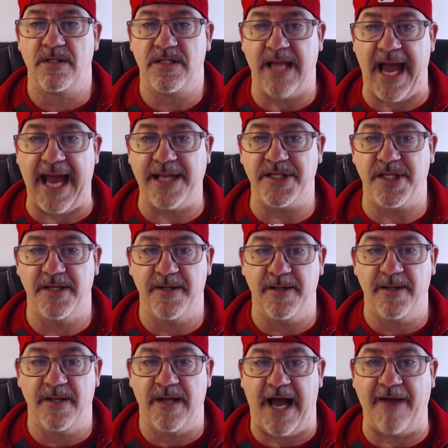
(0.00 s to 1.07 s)
Guys,
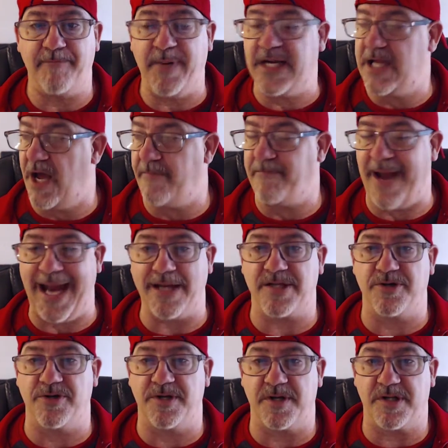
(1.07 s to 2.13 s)
I've become
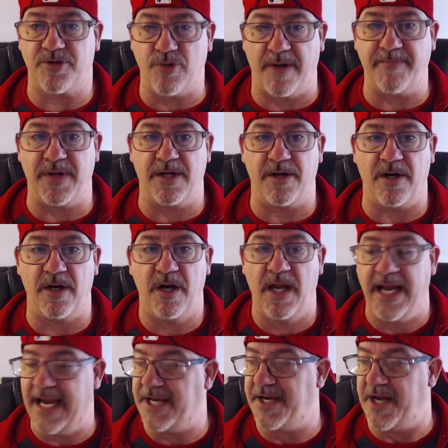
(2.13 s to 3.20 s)
master distributor
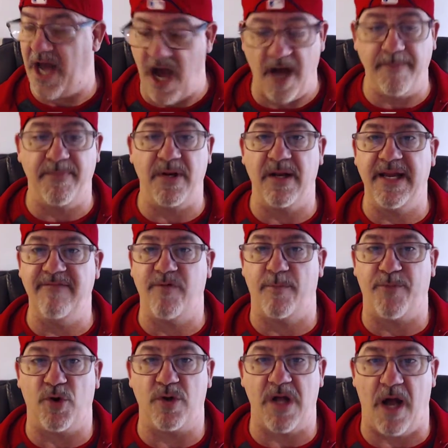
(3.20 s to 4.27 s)
in an
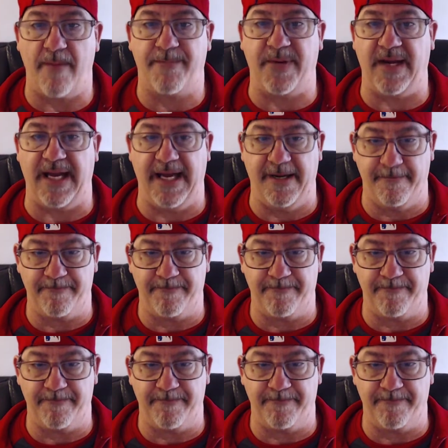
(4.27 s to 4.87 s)
unbelievable company.